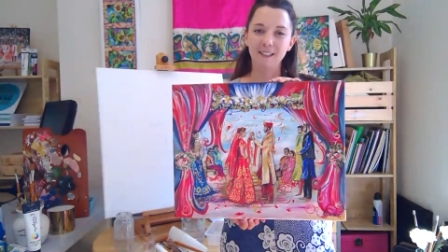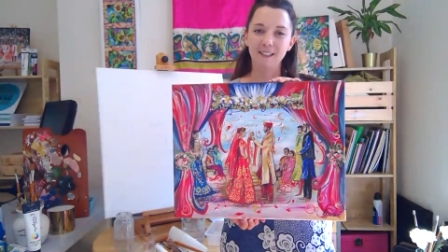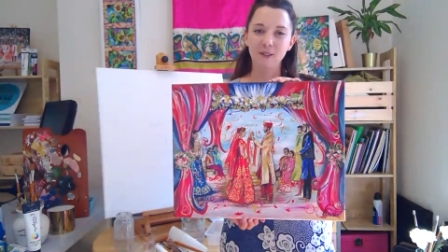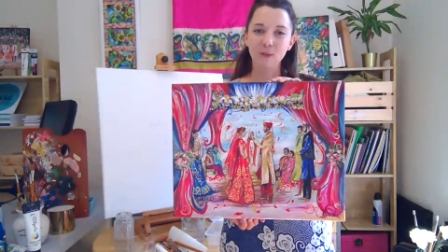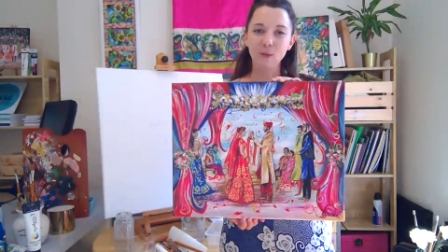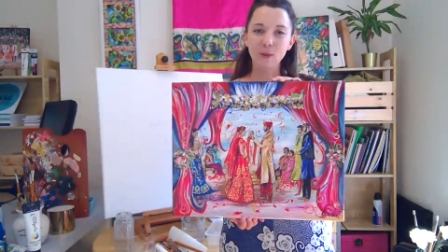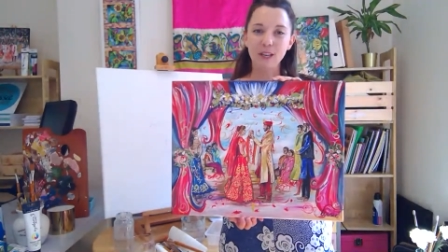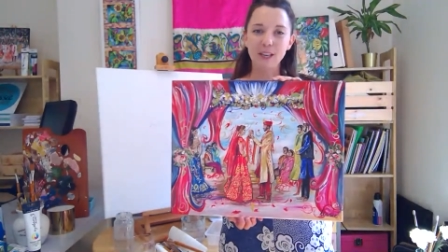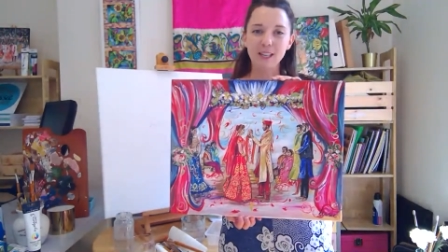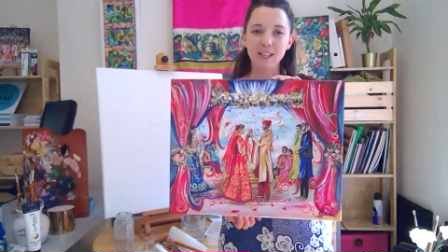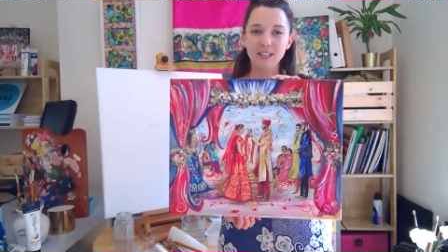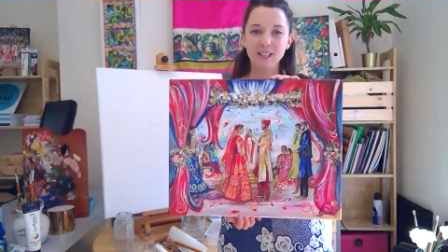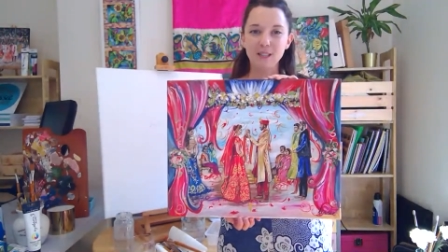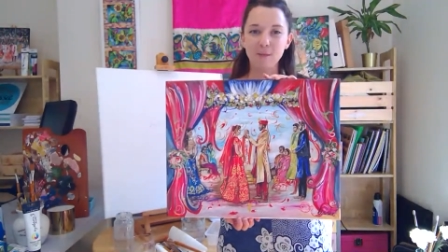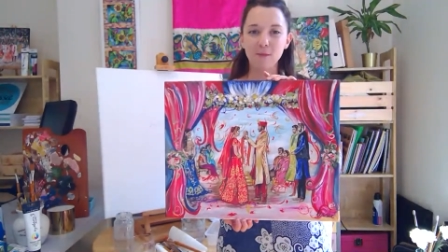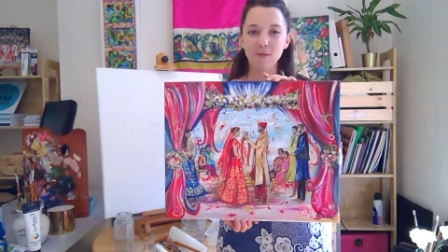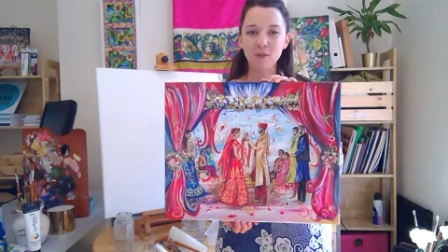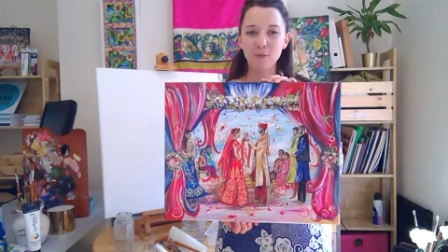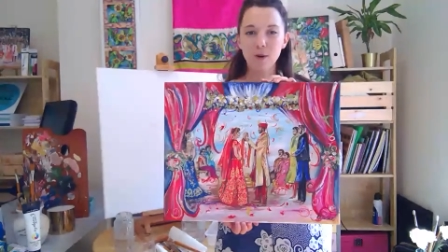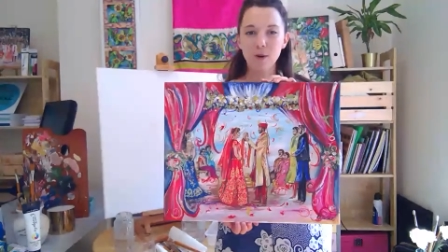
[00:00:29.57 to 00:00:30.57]
which
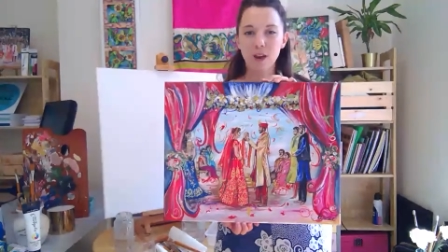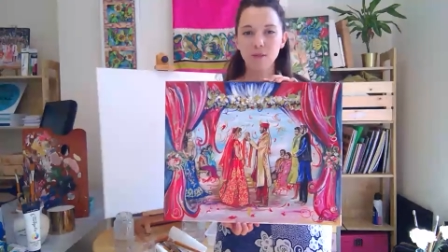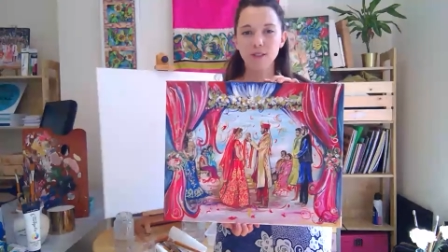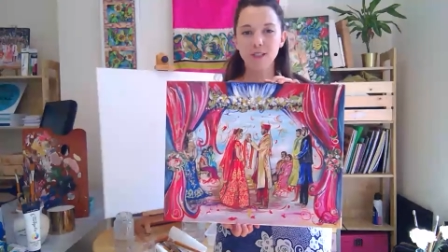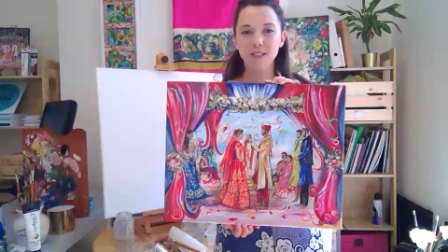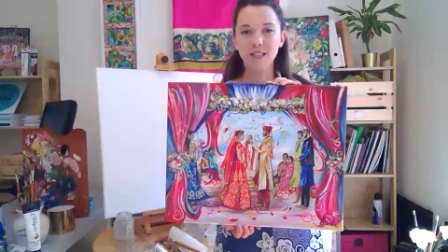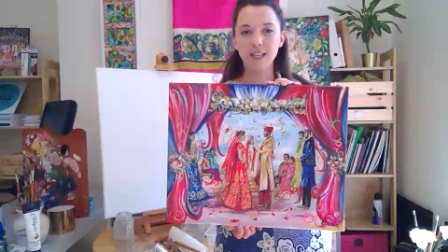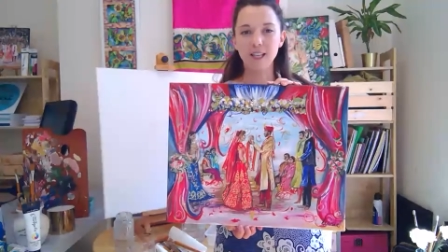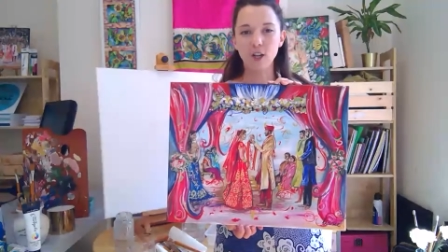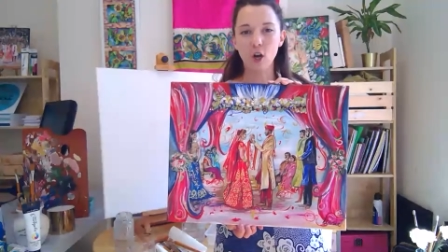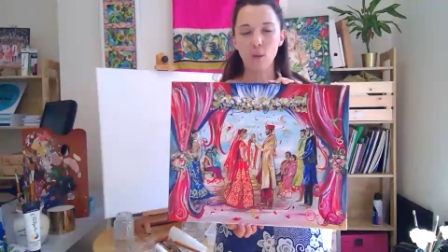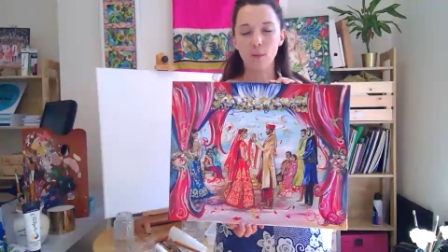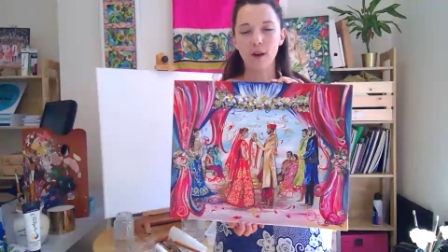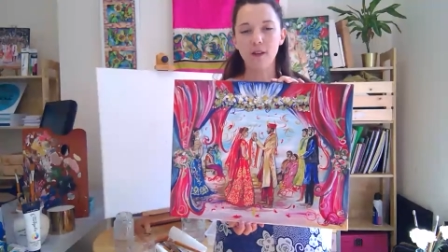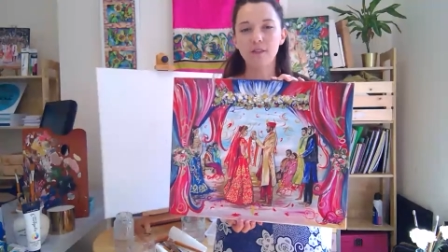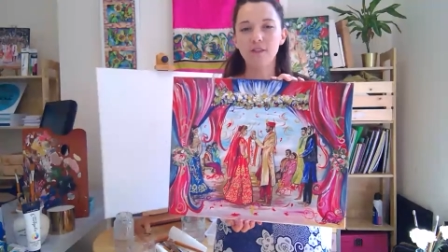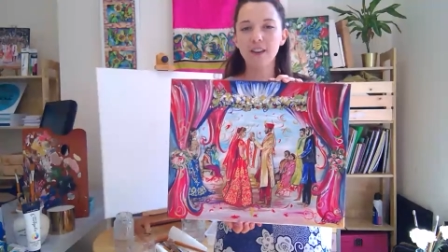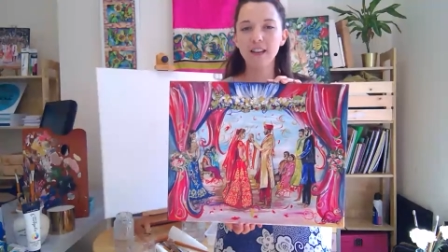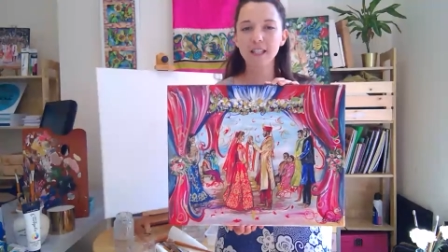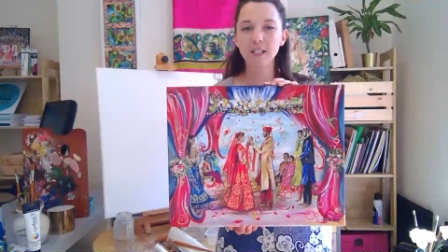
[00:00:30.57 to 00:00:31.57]
some of you might have seen on my
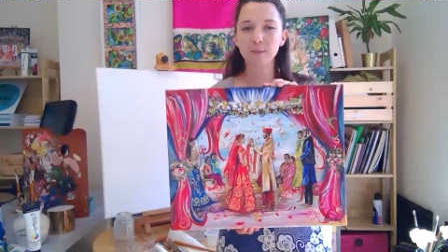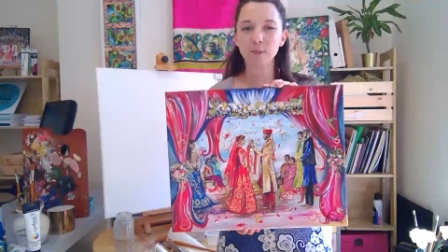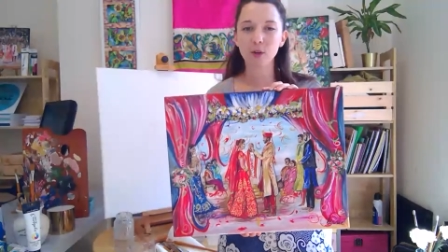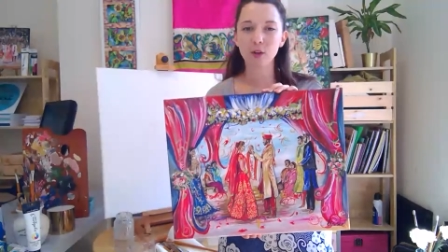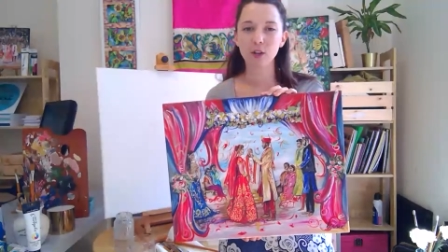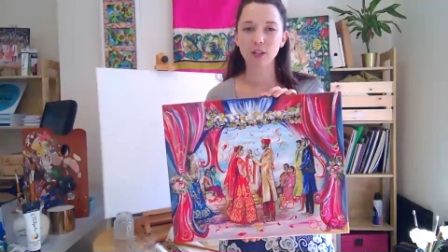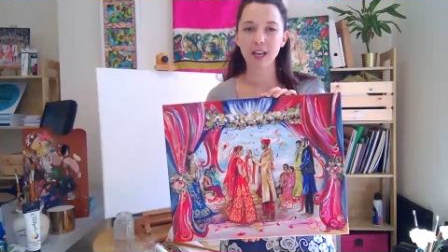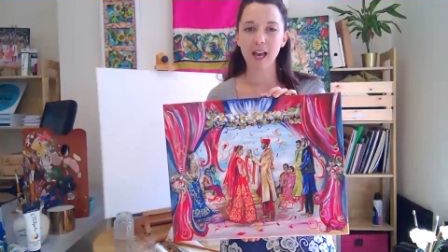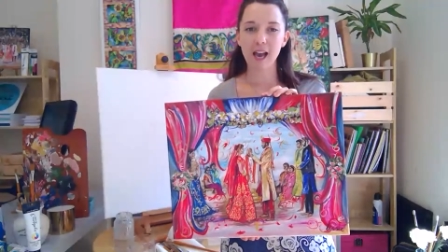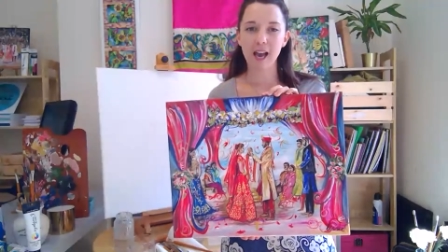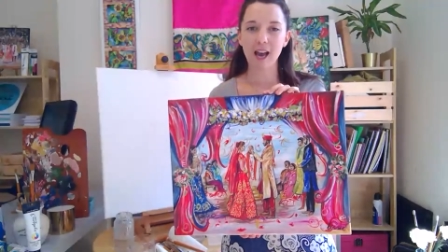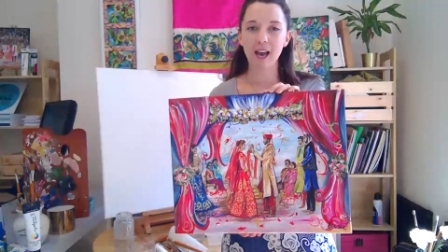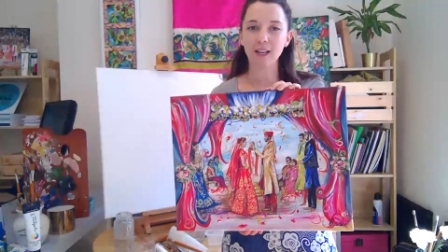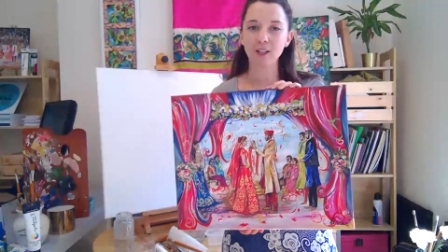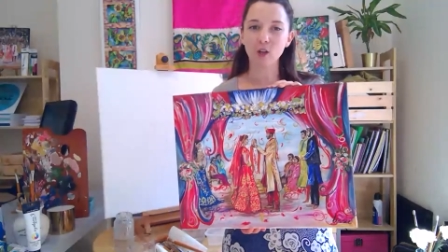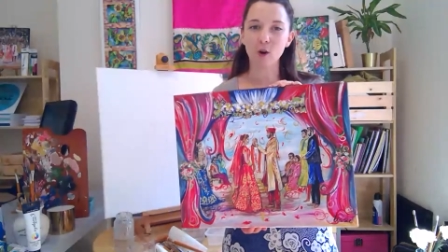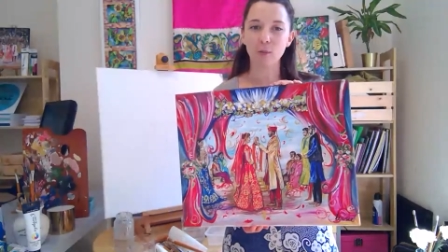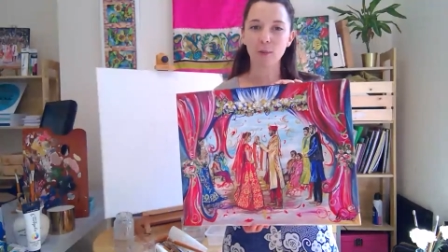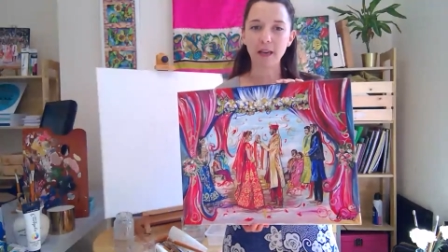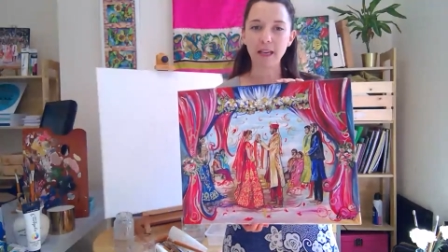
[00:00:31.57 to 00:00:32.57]
Facebook
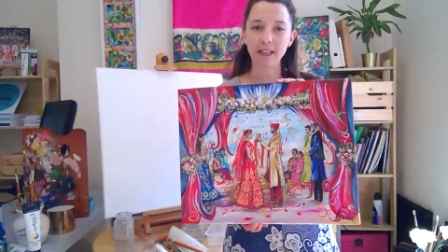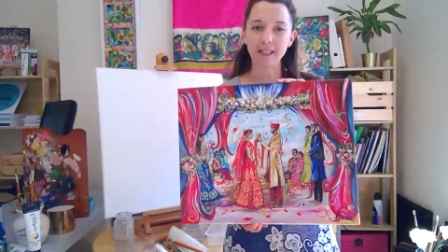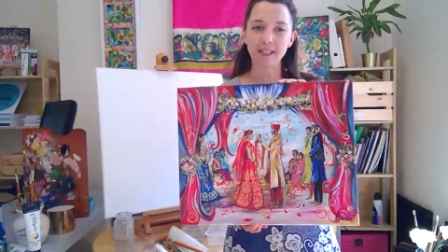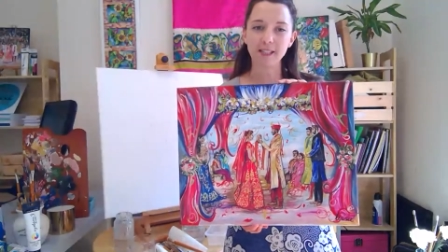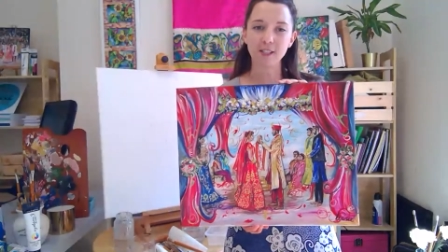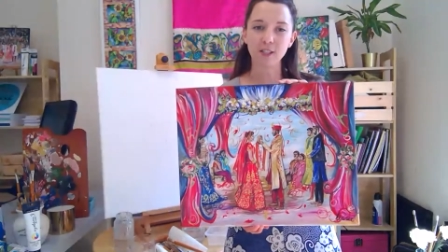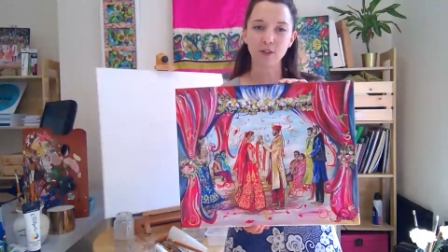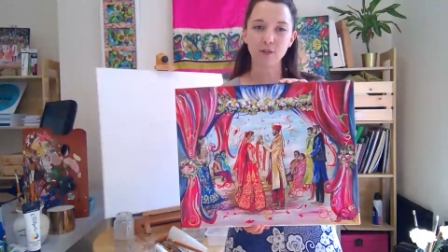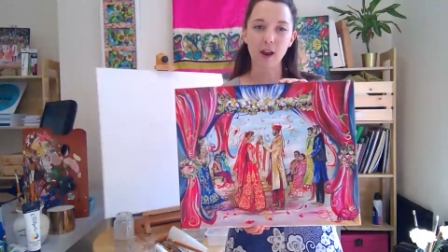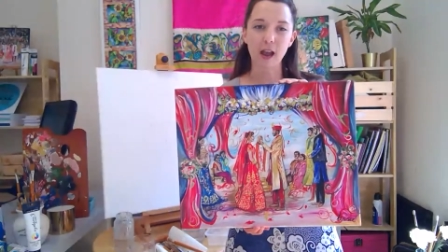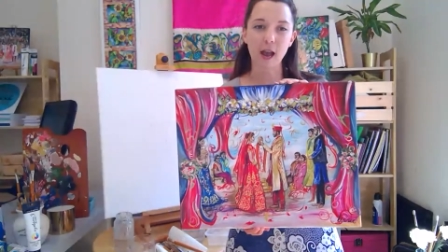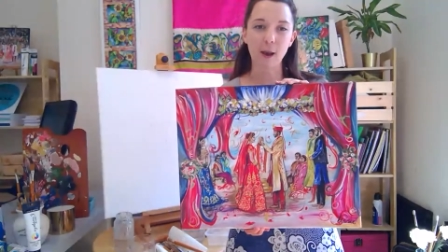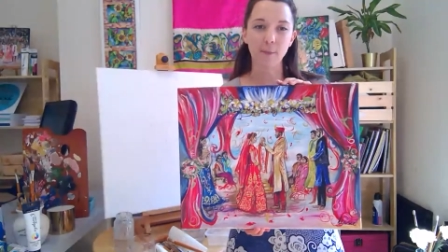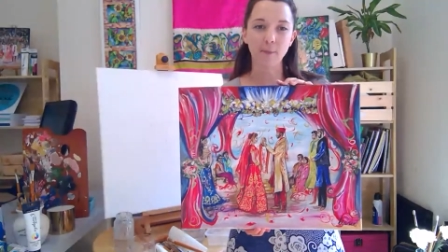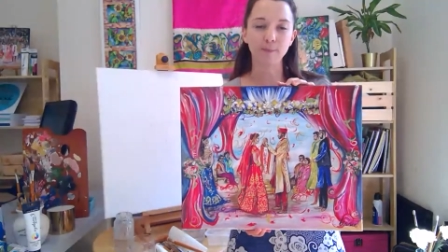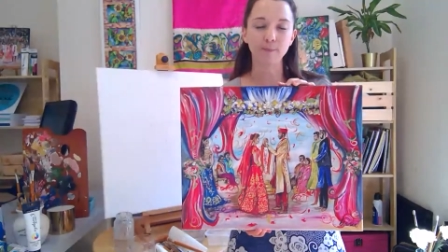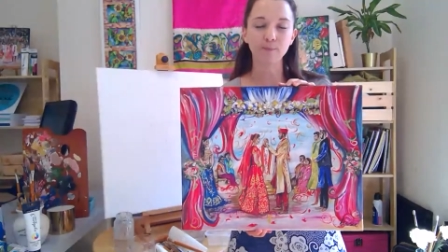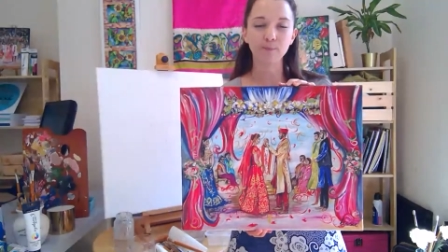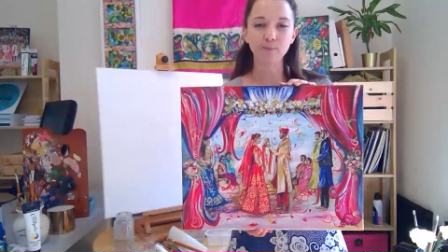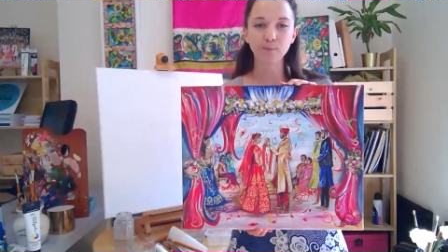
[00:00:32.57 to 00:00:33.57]
and on my
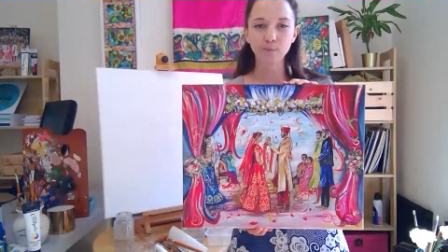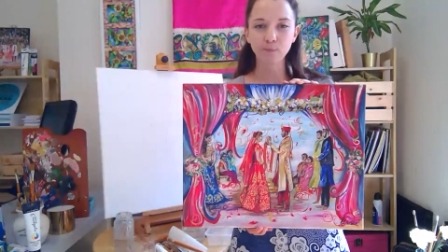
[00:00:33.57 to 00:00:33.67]
Instagram.